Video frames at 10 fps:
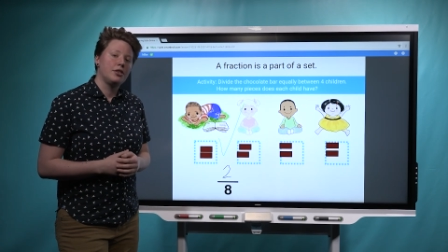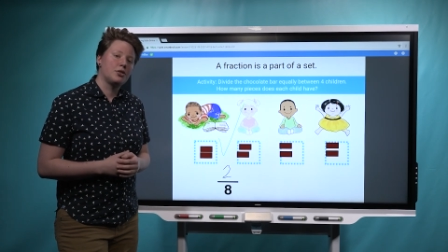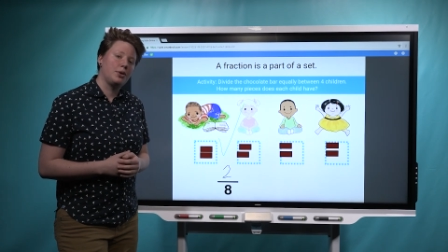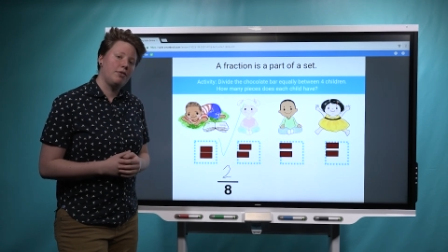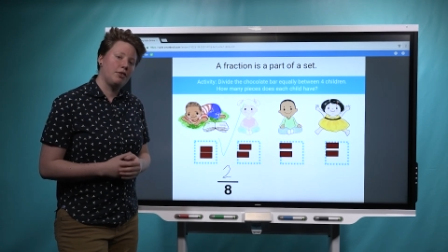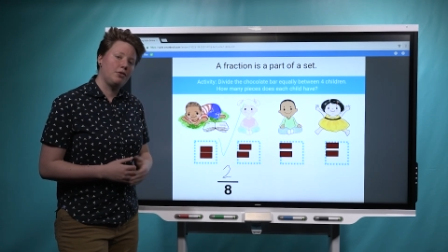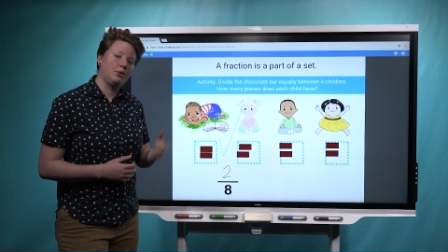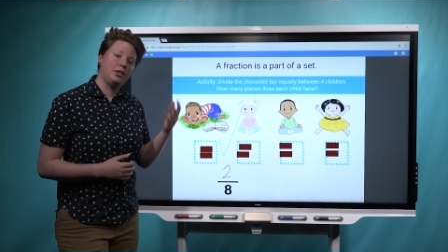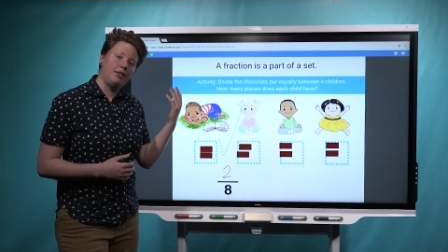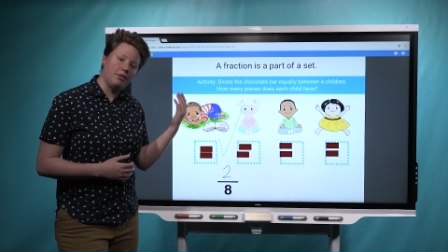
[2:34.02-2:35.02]
So even if
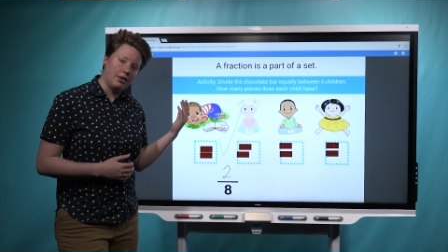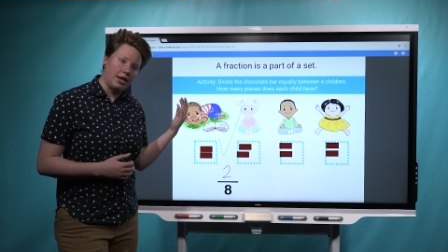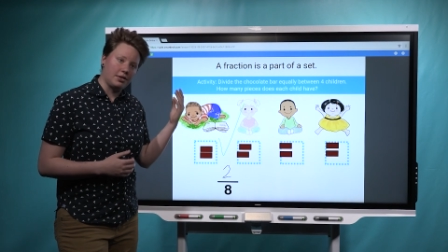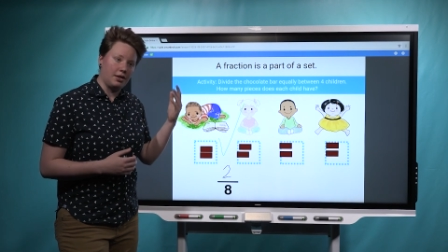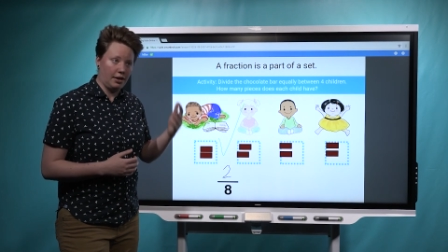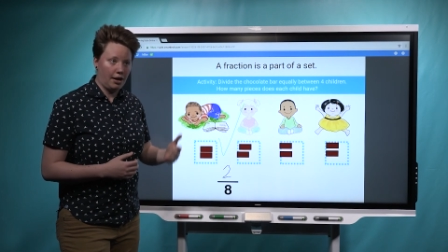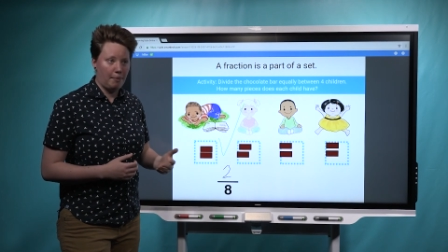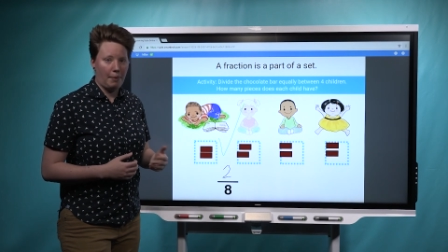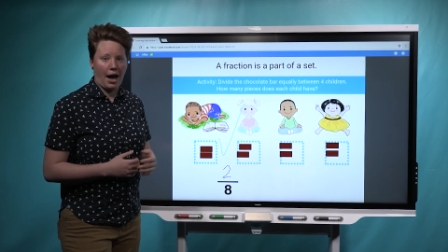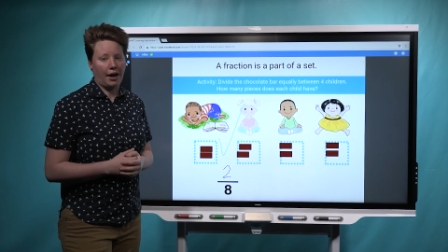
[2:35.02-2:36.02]
you leave the lesson and
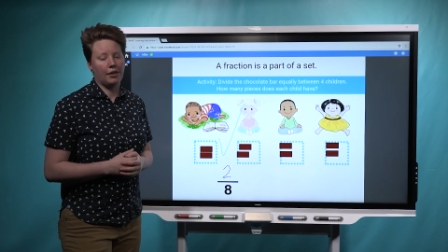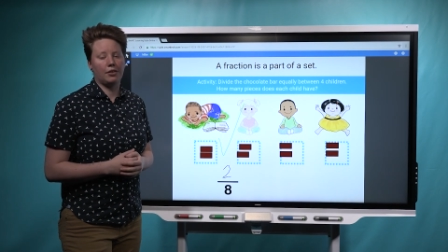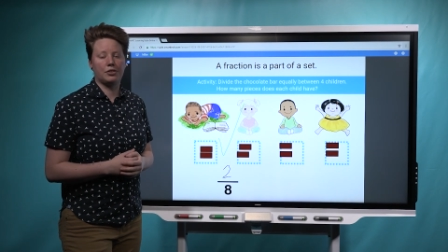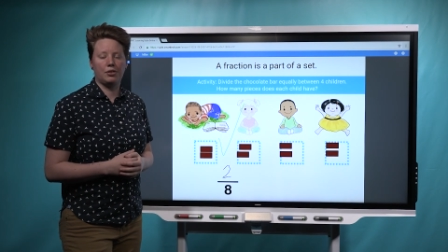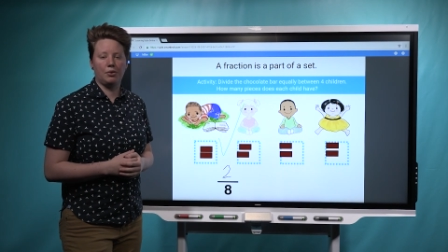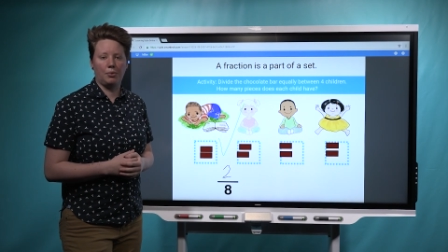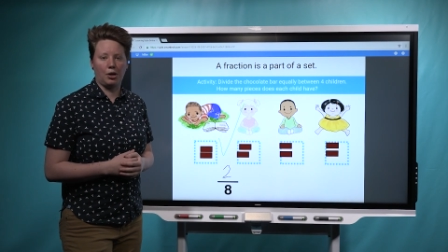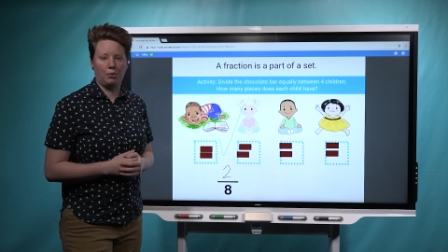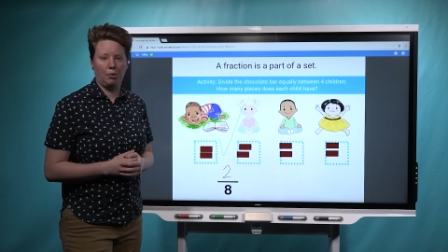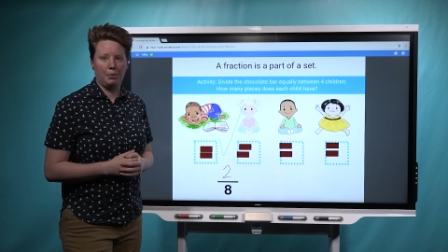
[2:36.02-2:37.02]
come back, the student
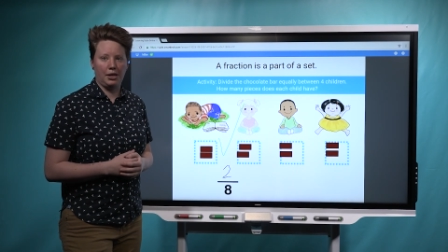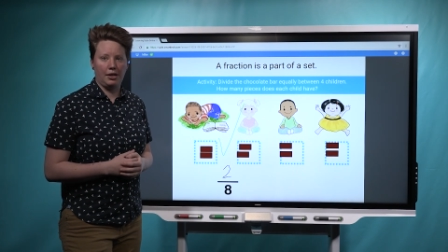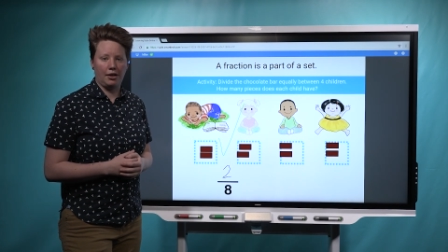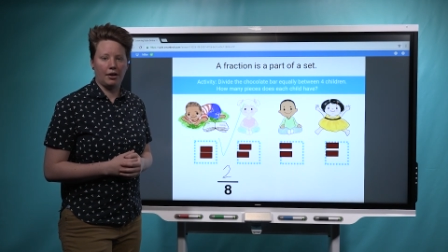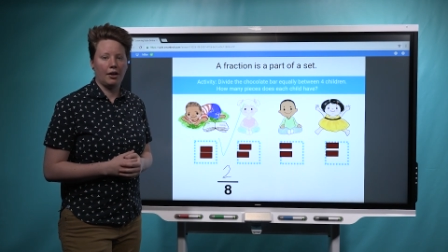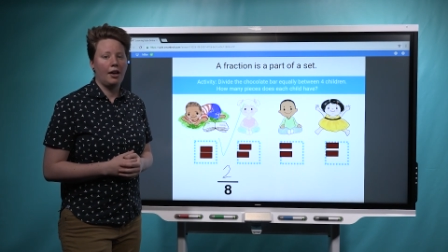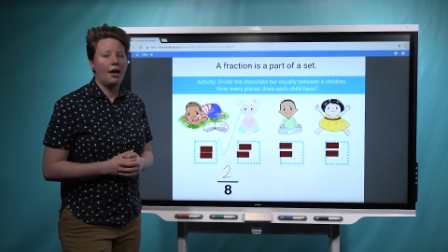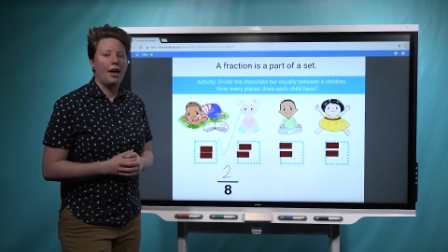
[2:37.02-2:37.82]
work will be here.